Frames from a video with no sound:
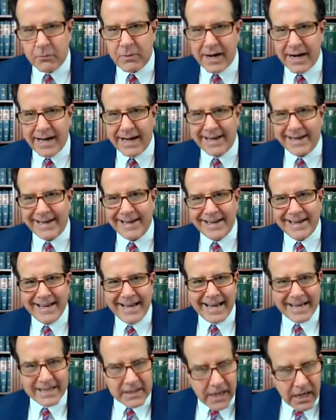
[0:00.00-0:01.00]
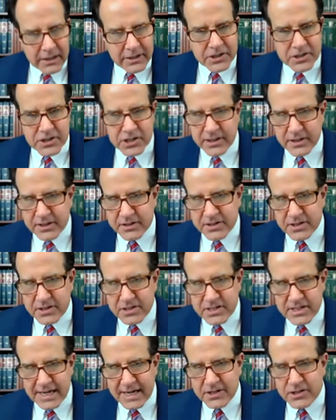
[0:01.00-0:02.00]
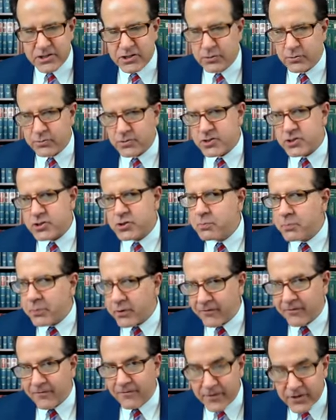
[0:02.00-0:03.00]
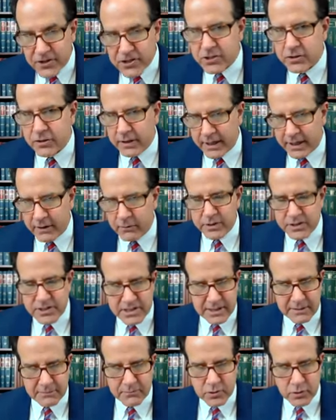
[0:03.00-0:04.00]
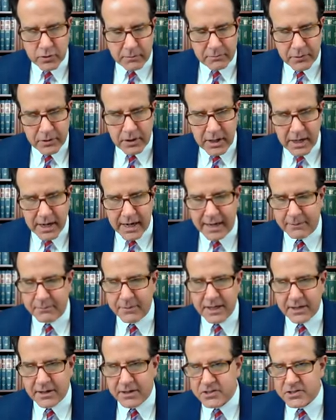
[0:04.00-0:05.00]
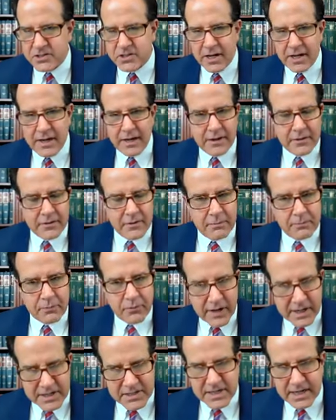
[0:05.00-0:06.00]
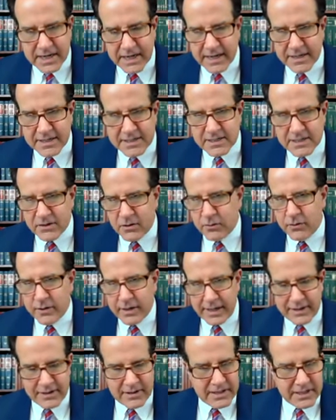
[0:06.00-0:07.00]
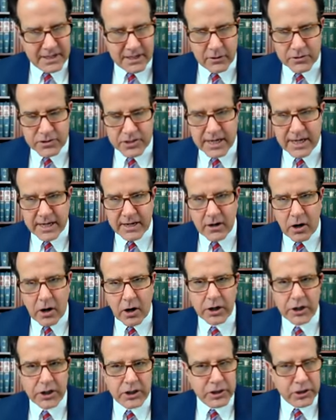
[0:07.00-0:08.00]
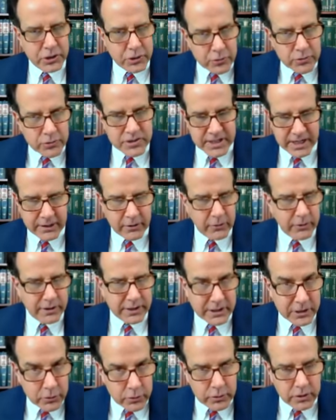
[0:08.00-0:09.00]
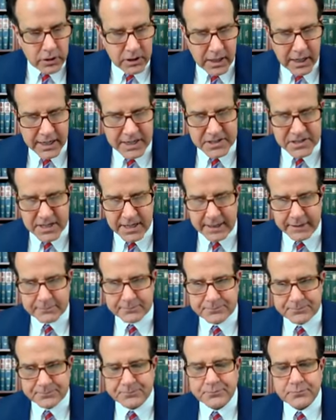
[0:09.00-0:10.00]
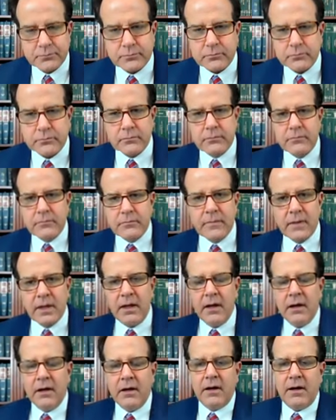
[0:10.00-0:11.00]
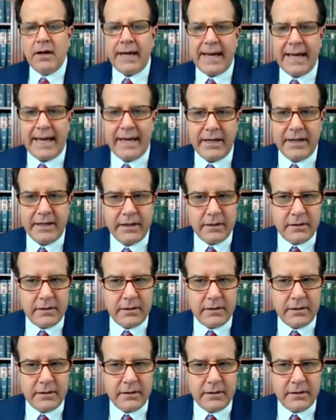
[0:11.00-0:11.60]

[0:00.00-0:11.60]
by acknowledging that the statute superficially would seem to apply because the president or and the DOJ are using or utilizing a